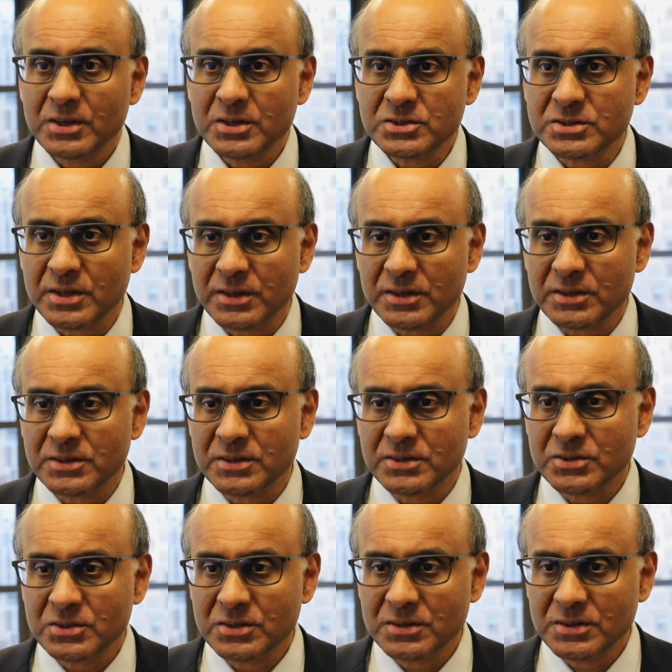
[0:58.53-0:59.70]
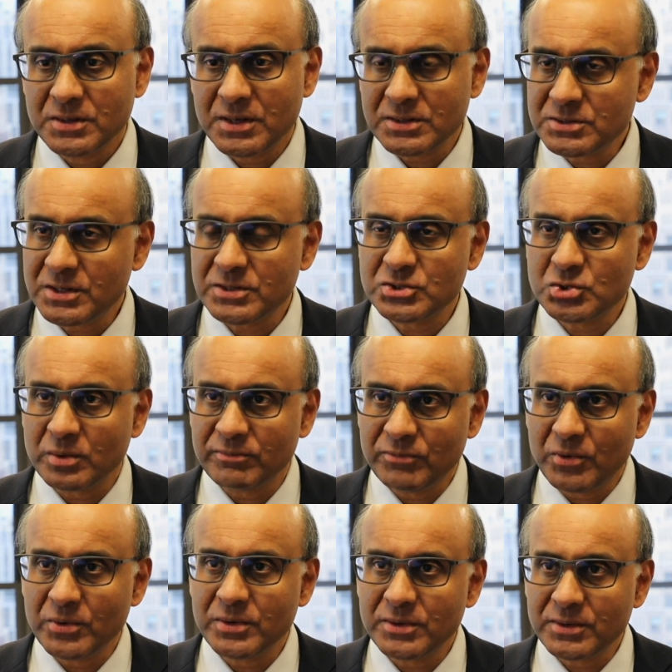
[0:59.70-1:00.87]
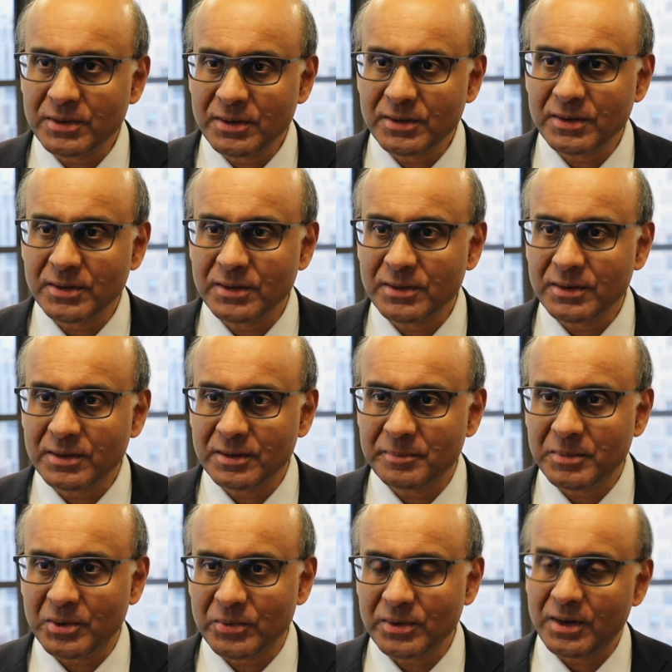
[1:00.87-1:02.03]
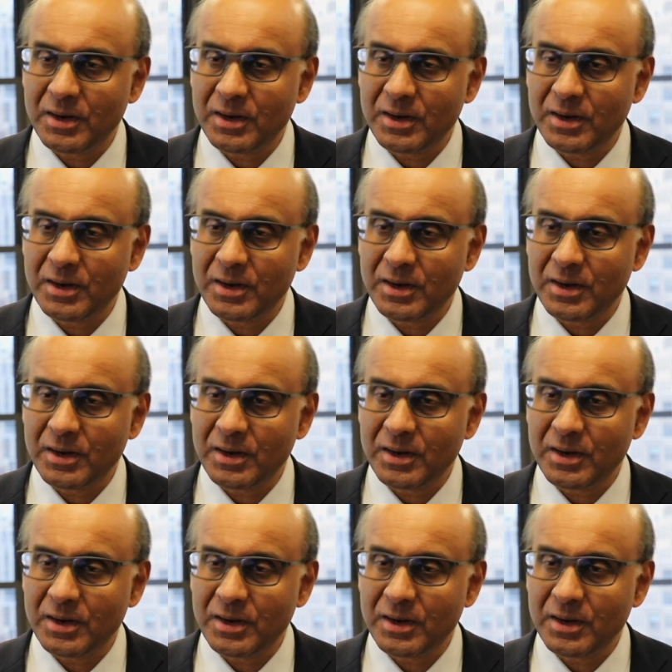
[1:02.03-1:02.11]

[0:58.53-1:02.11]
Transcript: is that it gets us to avoid thinking about